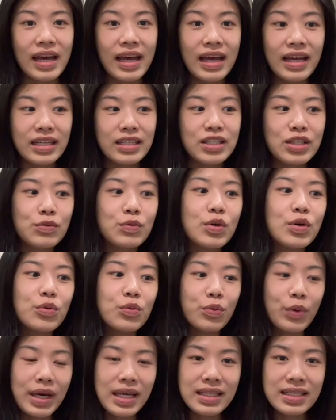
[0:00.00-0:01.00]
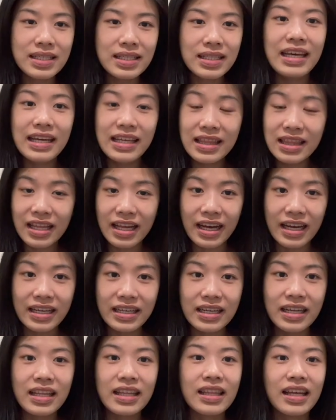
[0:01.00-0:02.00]
and you will wait in
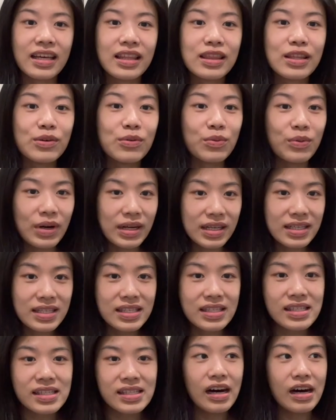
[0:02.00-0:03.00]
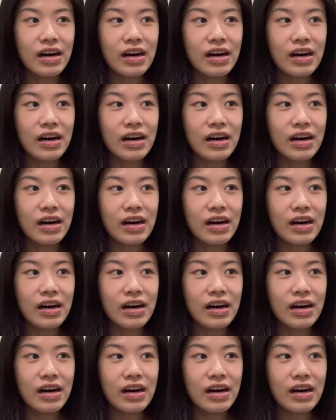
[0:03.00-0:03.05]
line like the rest